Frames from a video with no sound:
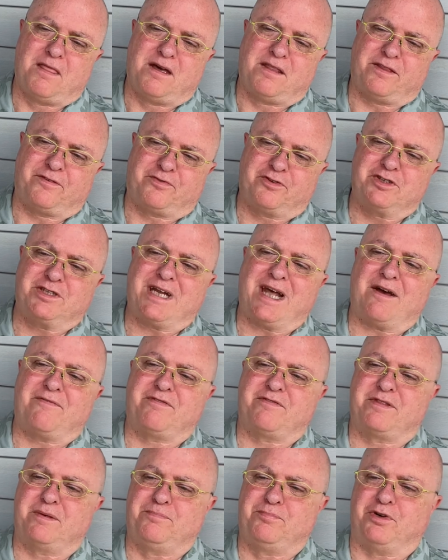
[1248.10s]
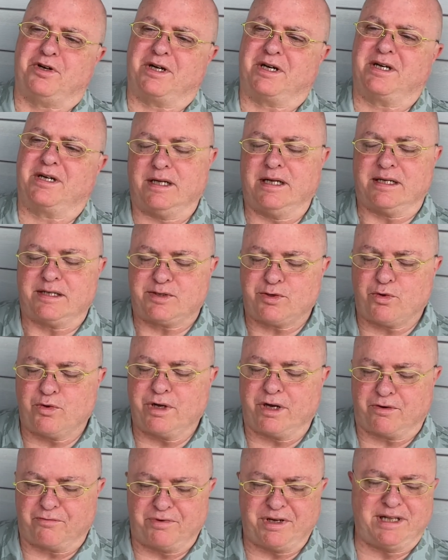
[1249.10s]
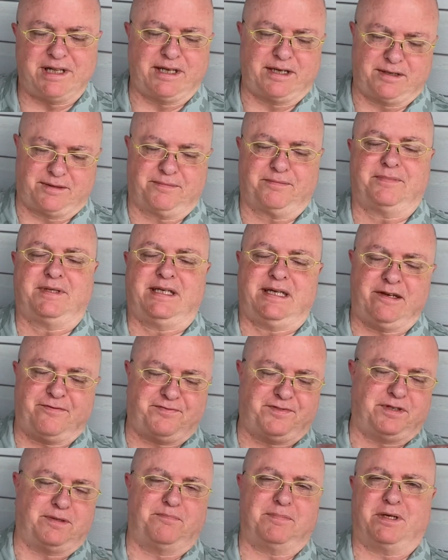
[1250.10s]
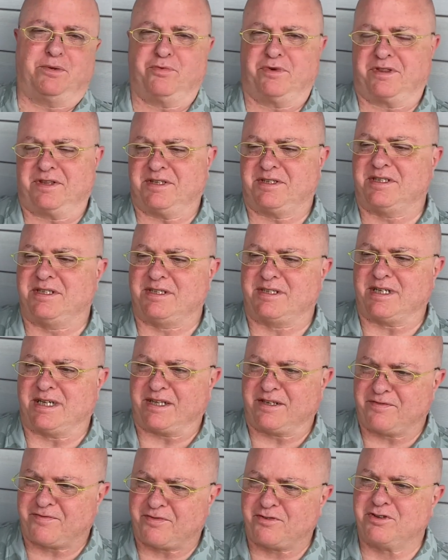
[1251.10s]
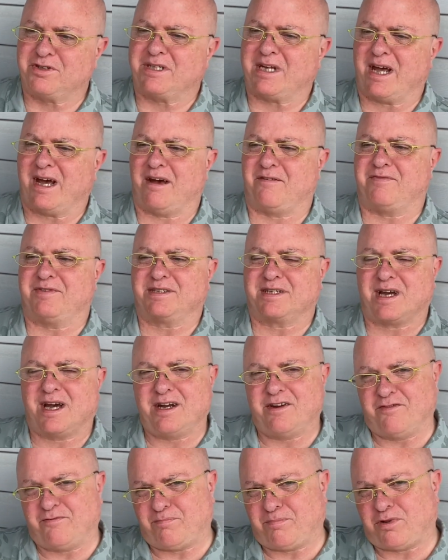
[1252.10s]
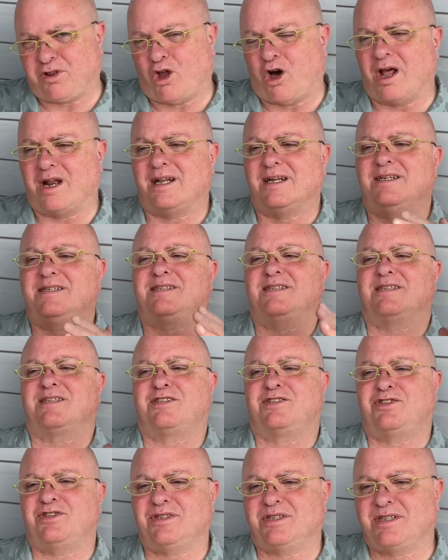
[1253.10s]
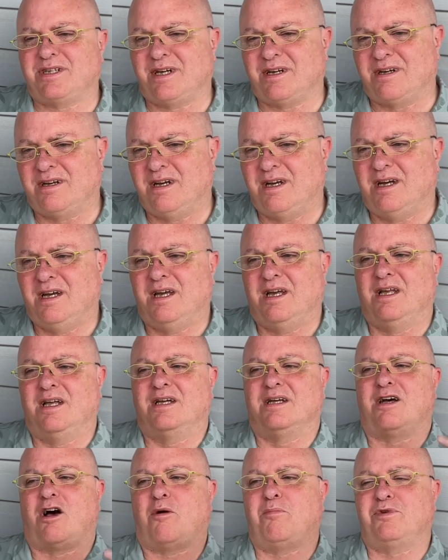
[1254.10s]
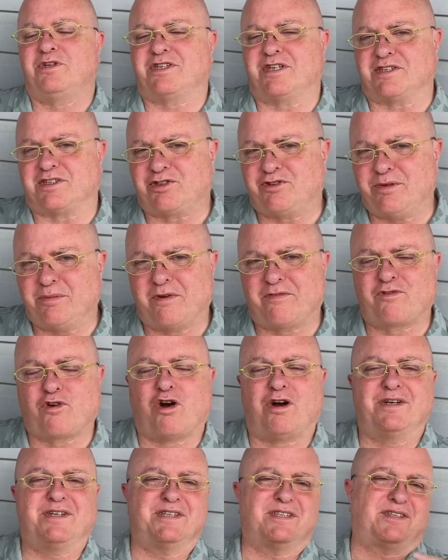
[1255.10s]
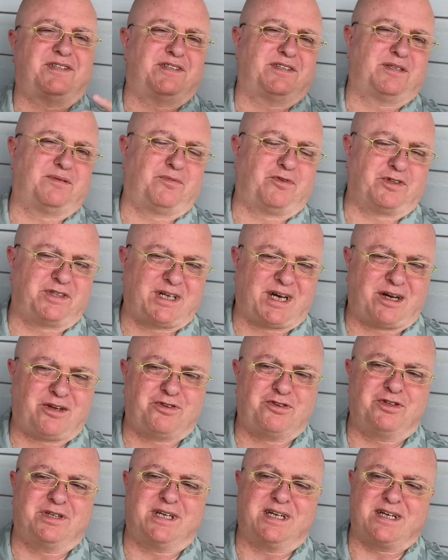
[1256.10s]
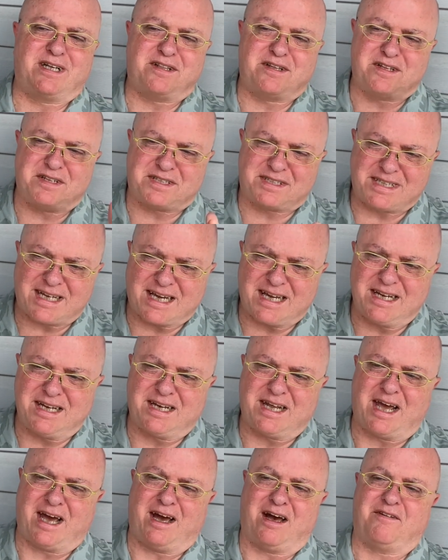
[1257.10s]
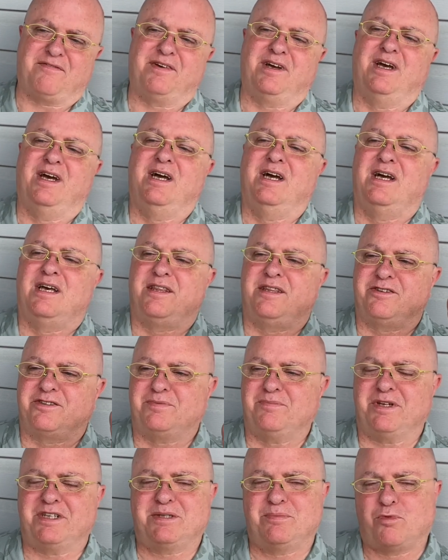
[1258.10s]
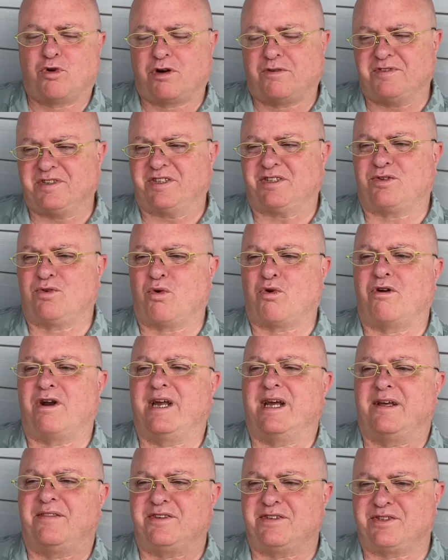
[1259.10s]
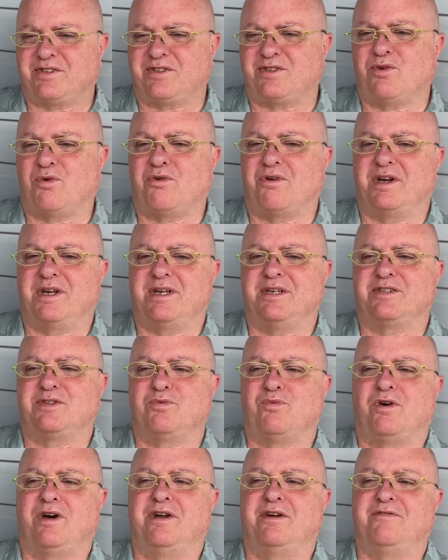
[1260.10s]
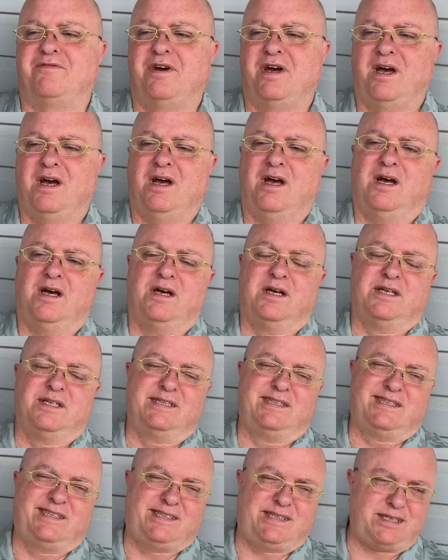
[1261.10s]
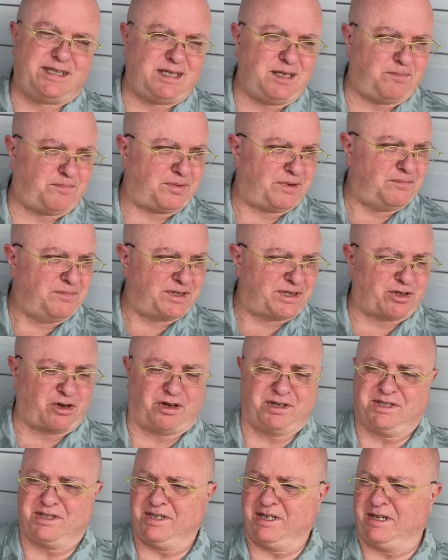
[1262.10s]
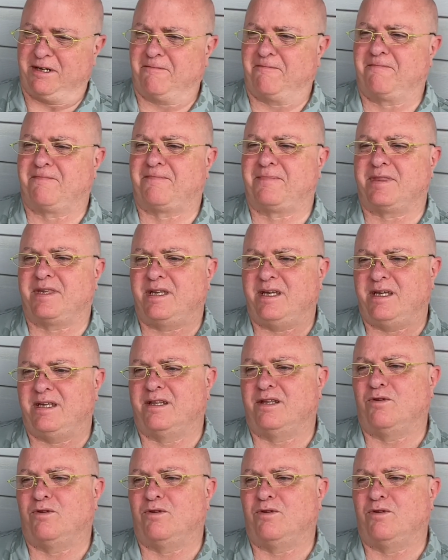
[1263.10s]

The first half of the book, and Sonia really gifted me with this insight. The first half is kind of plotless. It's just a almost a stream of consciousness about childhood, and in the second half, there's much more of a story, and the story is one of deep misogyny in